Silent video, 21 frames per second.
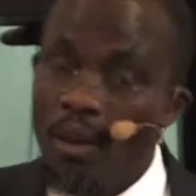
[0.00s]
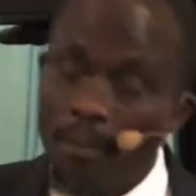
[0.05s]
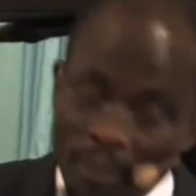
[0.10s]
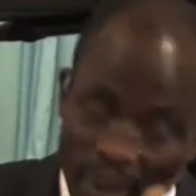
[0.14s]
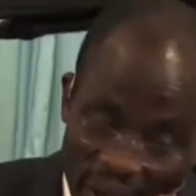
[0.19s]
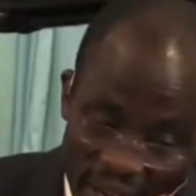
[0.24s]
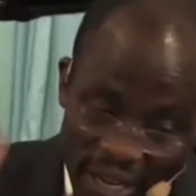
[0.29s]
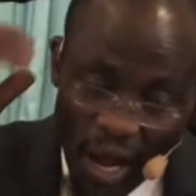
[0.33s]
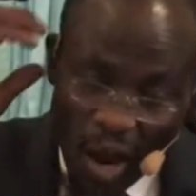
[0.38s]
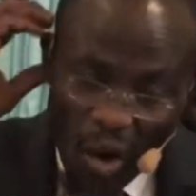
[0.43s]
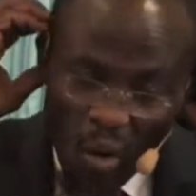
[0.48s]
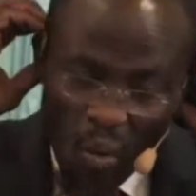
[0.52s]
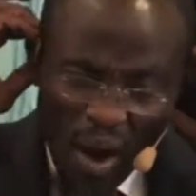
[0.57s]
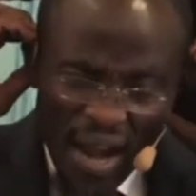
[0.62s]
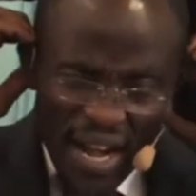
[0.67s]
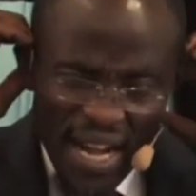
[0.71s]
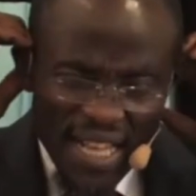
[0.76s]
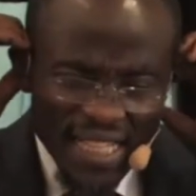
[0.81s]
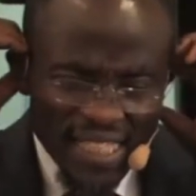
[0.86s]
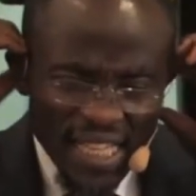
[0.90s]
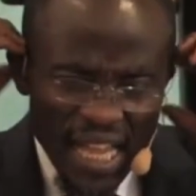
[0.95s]
But now,
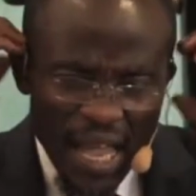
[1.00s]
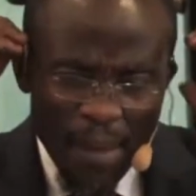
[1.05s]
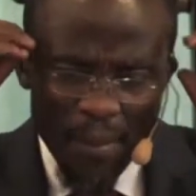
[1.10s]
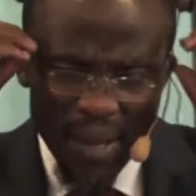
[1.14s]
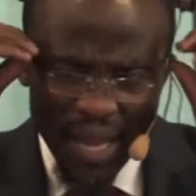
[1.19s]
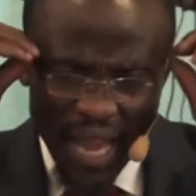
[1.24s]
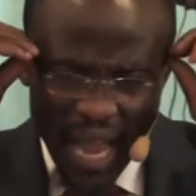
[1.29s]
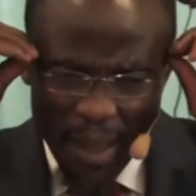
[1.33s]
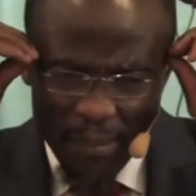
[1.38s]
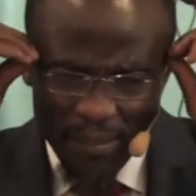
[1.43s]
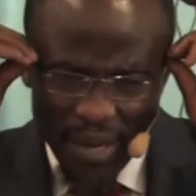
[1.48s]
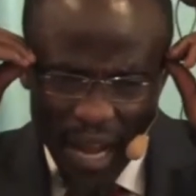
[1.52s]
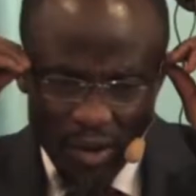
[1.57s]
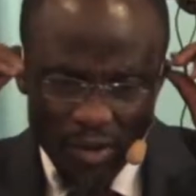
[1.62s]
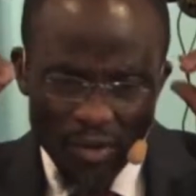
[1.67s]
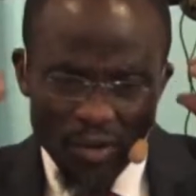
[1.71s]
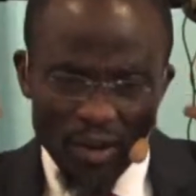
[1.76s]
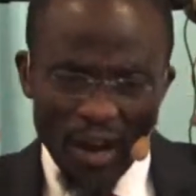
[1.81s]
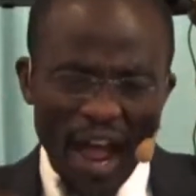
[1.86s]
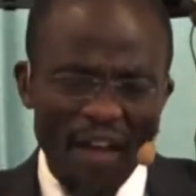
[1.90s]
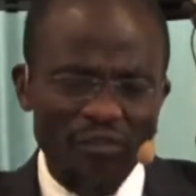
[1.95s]
when the time comes that
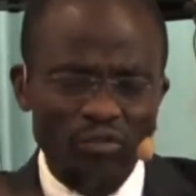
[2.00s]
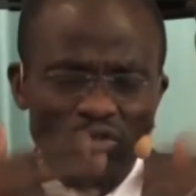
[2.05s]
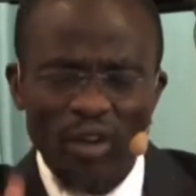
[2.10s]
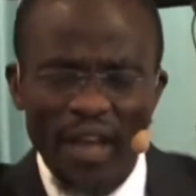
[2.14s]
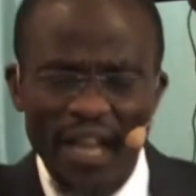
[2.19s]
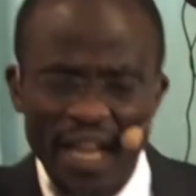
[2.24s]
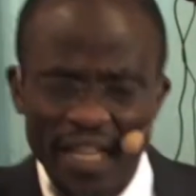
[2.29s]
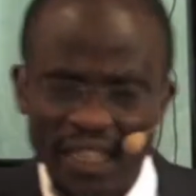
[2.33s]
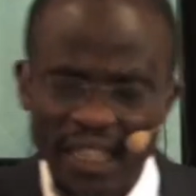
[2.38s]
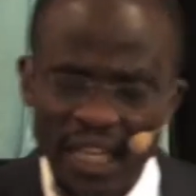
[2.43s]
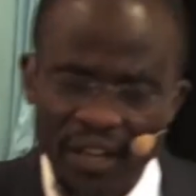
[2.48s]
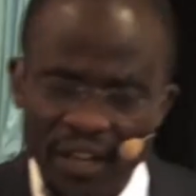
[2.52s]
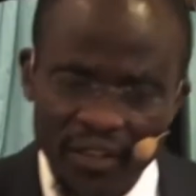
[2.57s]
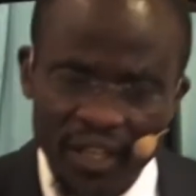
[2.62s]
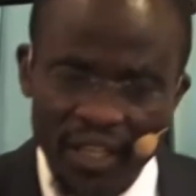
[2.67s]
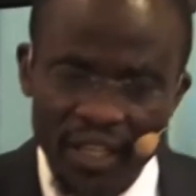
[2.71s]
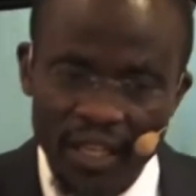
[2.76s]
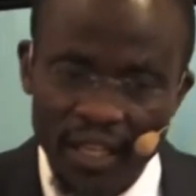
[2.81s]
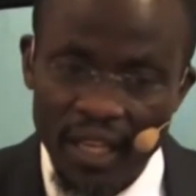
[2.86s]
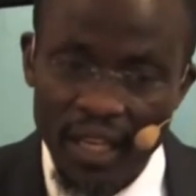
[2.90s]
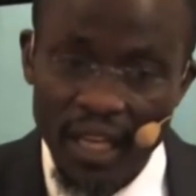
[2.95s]
you have to
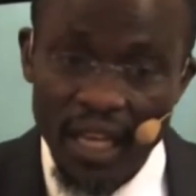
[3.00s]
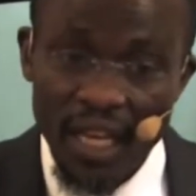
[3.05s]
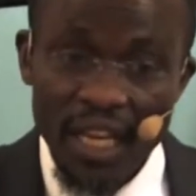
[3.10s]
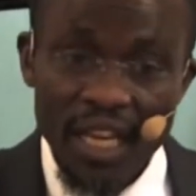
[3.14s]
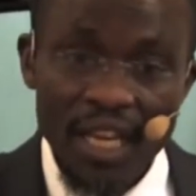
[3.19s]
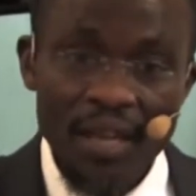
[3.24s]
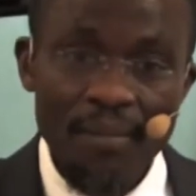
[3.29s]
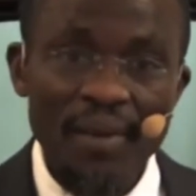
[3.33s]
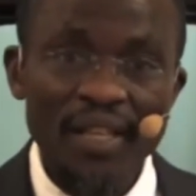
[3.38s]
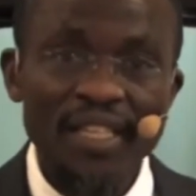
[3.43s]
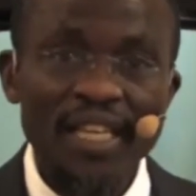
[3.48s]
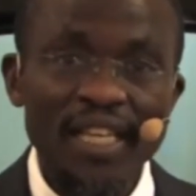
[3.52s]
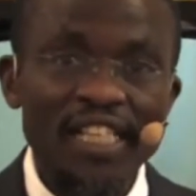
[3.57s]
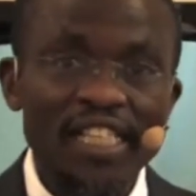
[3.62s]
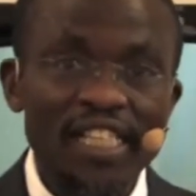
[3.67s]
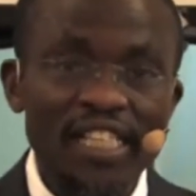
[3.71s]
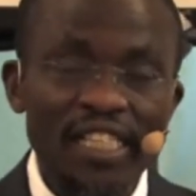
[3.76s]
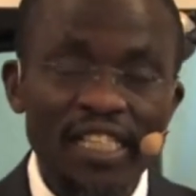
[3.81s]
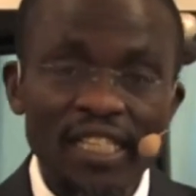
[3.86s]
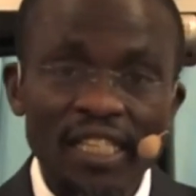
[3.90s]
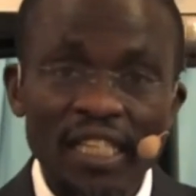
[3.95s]
intervene,
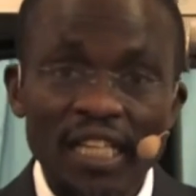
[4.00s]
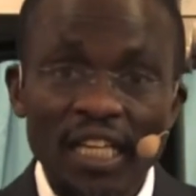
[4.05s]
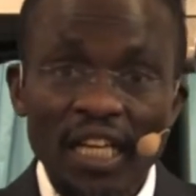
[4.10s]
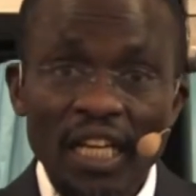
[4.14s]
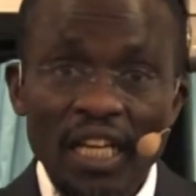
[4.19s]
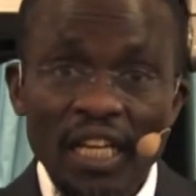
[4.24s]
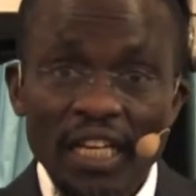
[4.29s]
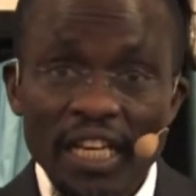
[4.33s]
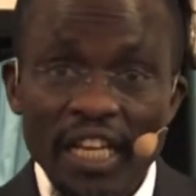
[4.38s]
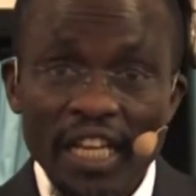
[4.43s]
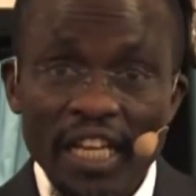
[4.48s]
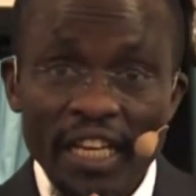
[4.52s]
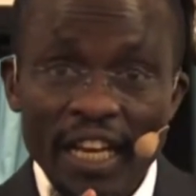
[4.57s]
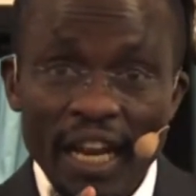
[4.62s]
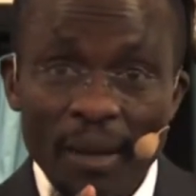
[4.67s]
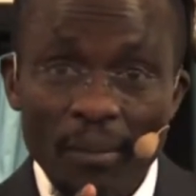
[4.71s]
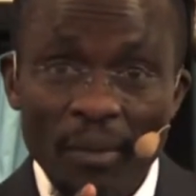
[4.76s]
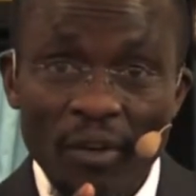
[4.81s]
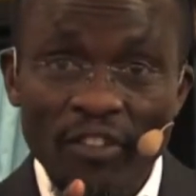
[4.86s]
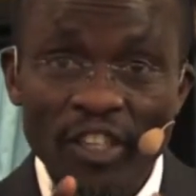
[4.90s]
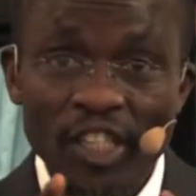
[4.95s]
immediately the
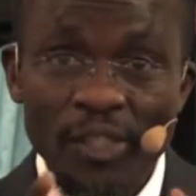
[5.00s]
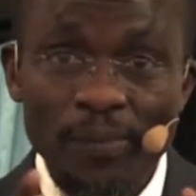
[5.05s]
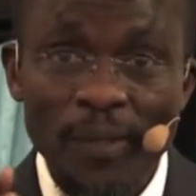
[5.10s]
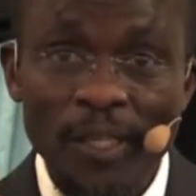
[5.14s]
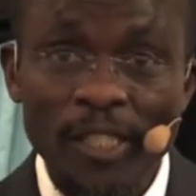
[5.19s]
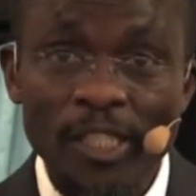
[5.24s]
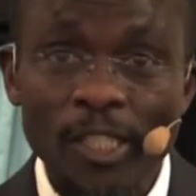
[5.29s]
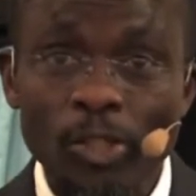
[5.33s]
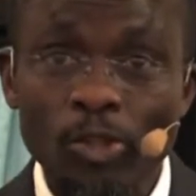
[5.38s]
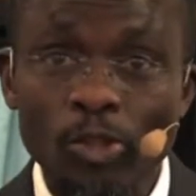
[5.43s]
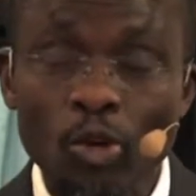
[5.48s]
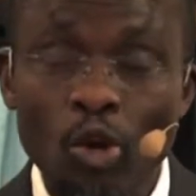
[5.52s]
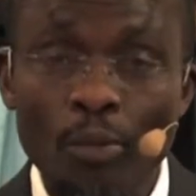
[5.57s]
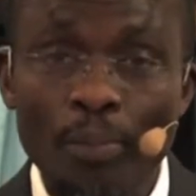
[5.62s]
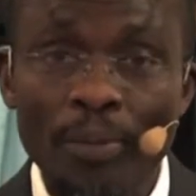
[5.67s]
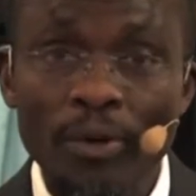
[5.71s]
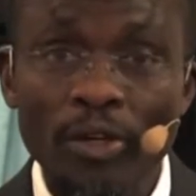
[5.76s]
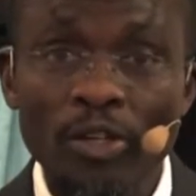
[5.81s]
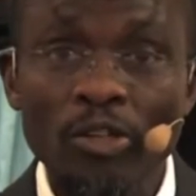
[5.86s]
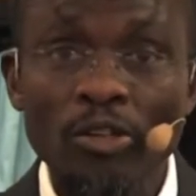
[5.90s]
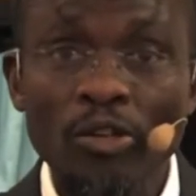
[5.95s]
realm of the spirit is
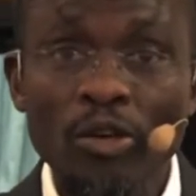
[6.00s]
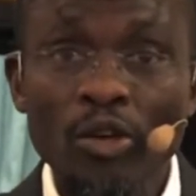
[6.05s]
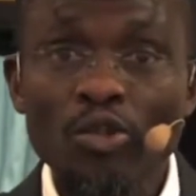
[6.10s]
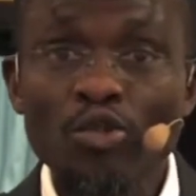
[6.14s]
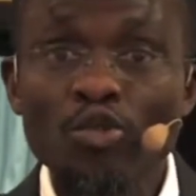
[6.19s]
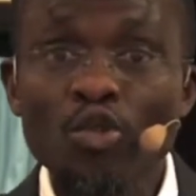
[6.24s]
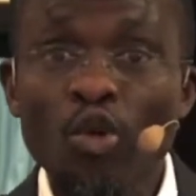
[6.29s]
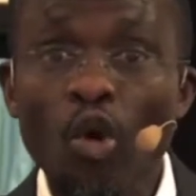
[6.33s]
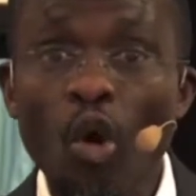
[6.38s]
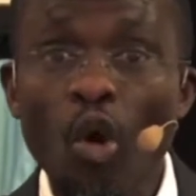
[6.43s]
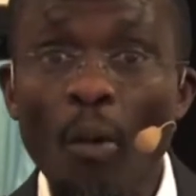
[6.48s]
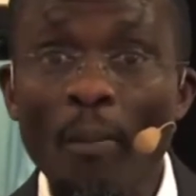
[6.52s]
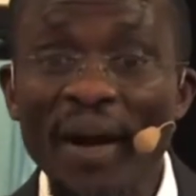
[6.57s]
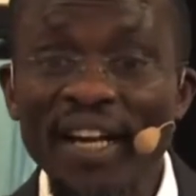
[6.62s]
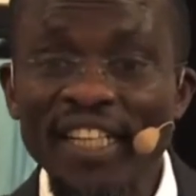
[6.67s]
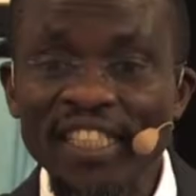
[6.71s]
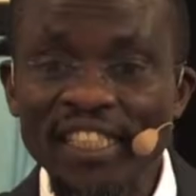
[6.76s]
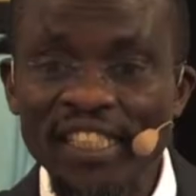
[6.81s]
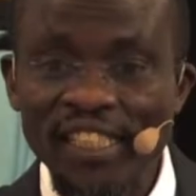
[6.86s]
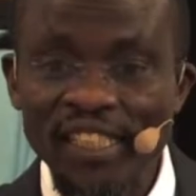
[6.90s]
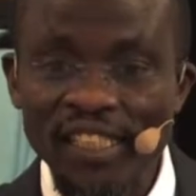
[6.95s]
open. You
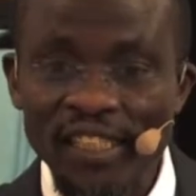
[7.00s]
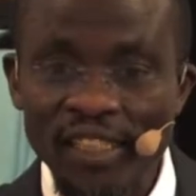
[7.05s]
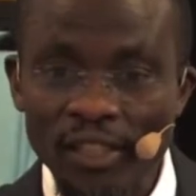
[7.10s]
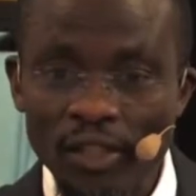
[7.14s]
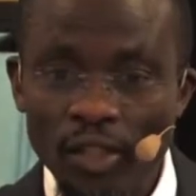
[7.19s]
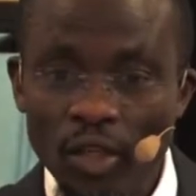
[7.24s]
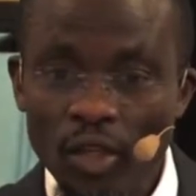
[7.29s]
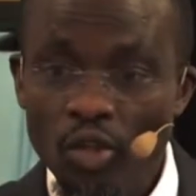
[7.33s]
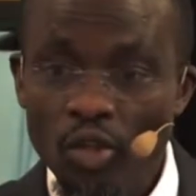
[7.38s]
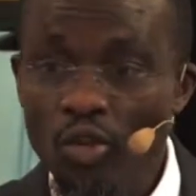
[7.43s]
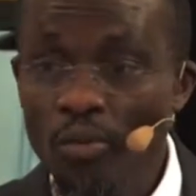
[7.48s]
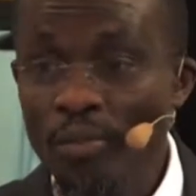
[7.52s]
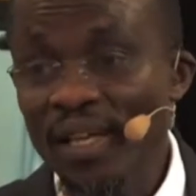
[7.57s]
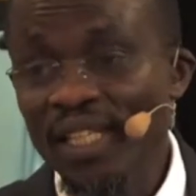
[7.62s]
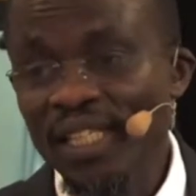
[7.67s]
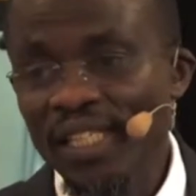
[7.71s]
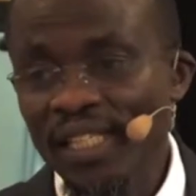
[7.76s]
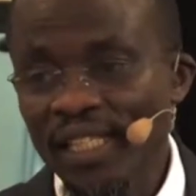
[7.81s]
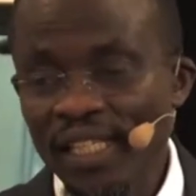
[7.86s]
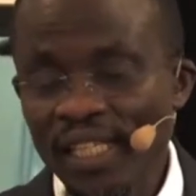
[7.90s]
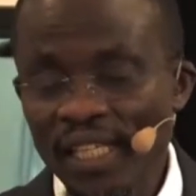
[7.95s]
command things. You may
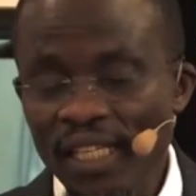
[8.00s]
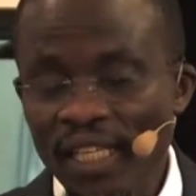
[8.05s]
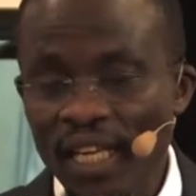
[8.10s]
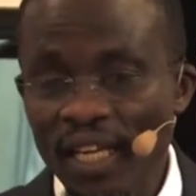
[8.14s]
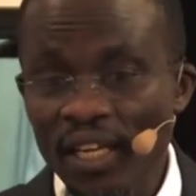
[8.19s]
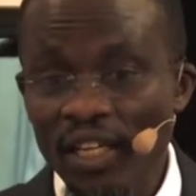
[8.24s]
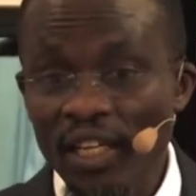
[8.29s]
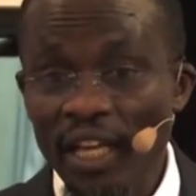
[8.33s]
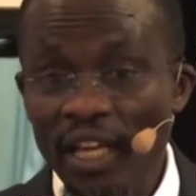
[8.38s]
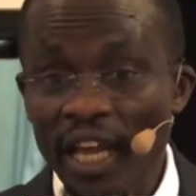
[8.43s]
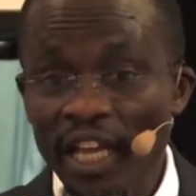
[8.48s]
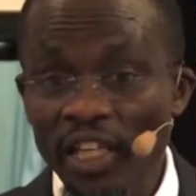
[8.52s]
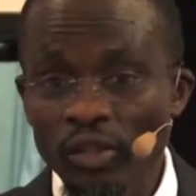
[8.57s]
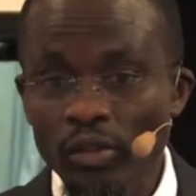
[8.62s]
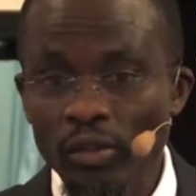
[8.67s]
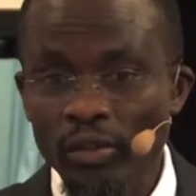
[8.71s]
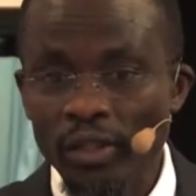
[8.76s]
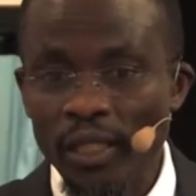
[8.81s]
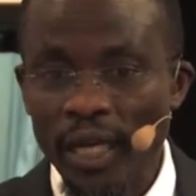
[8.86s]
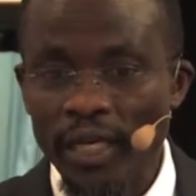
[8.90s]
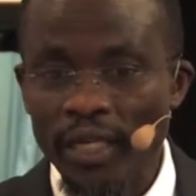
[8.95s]
see the
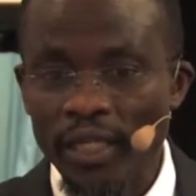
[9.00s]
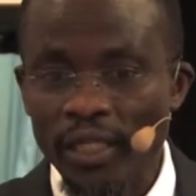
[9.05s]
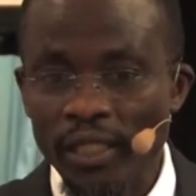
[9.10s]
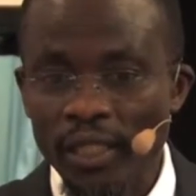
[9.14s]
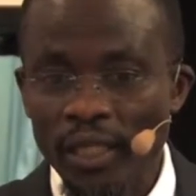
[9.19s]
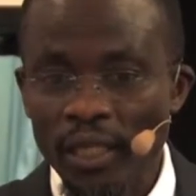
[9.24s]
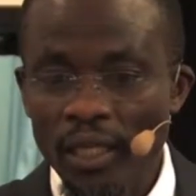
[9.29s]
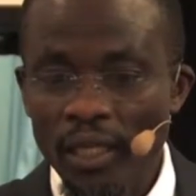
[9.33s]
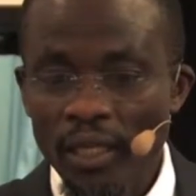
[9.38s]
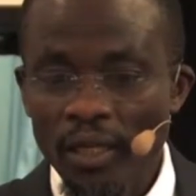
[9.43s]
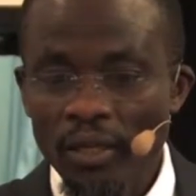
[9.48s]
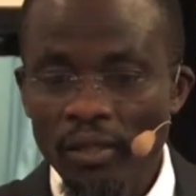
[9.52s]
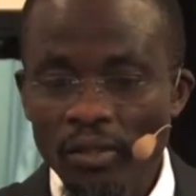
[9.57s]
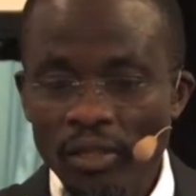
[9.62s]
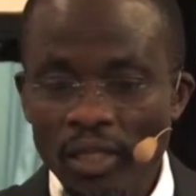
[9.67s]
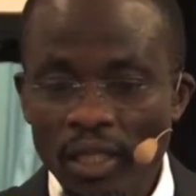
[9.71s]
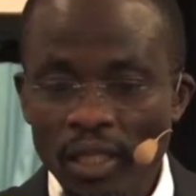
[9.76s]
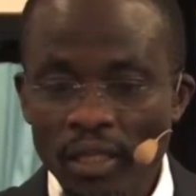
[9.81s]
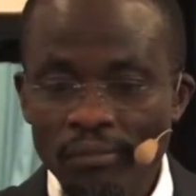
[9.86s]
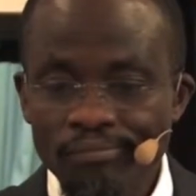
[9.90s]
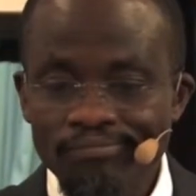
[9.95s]
angels are this. You
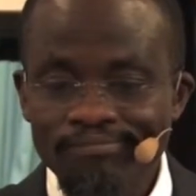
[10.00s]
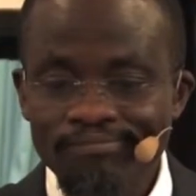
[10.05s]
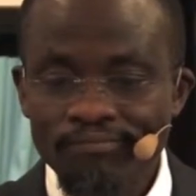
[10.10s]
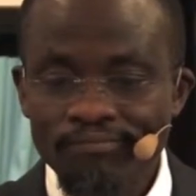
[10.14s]
say,